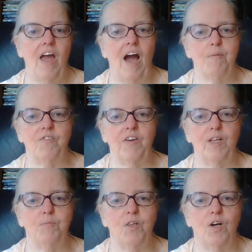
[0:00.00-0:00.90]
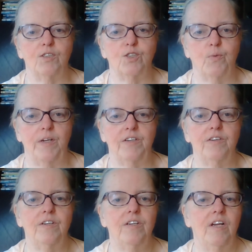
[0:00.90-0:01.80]
I'm available on
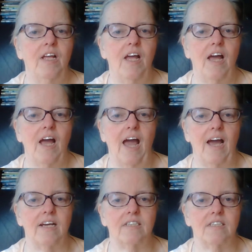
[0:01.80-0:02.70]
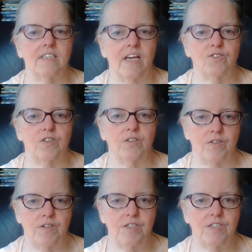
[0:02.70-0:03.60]
Twitter at Sandra
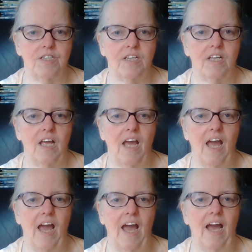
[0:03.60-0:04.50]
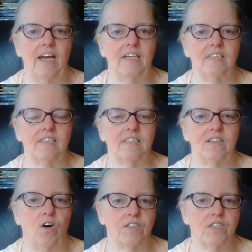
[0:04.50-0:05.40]
Hurst and
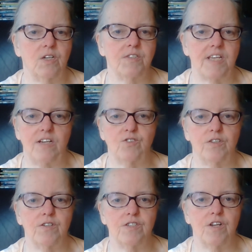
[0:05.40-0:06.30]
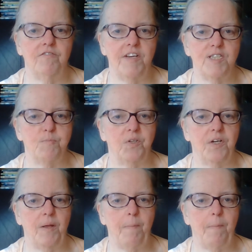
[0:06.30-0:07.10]
also Sandra Hurst on Facebook.